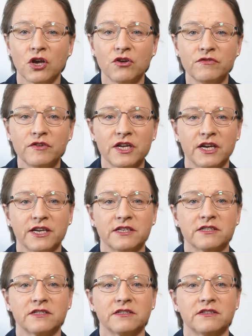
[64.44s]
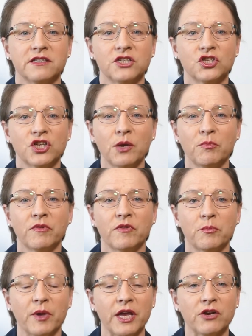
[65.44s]
overnight, the shape of
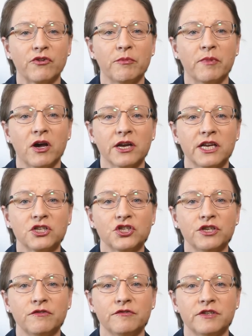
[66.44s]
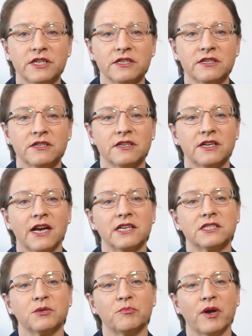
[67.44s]
the bakery market shifted
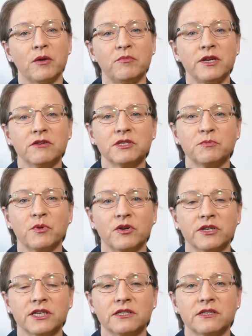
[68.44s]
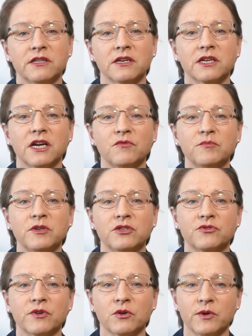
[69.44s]
as the public responded to the
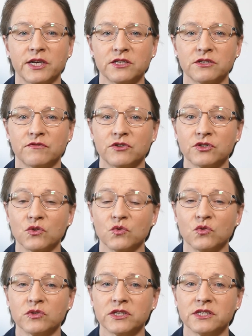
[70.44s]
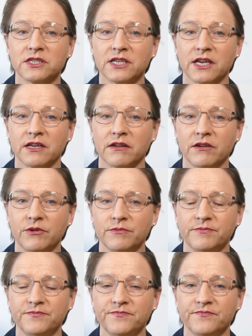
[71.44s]
government's request for us all to stay at home.